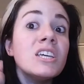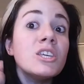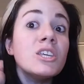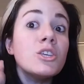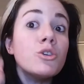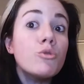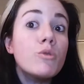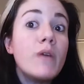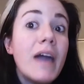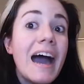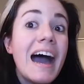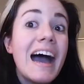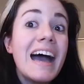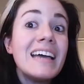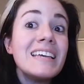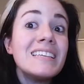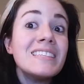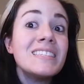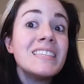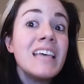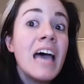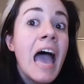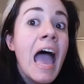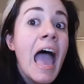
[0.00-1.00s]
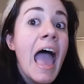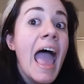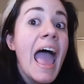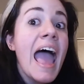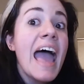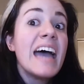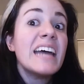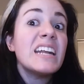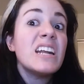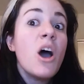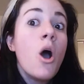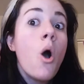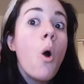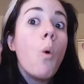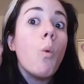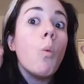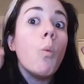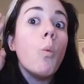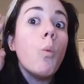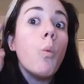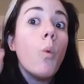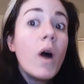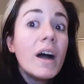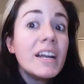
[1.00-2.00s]
You guys had
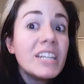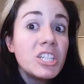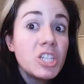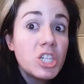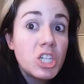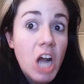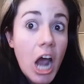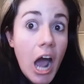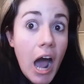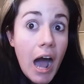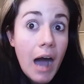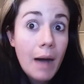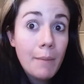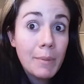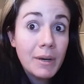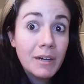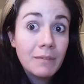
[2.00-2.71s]
one job.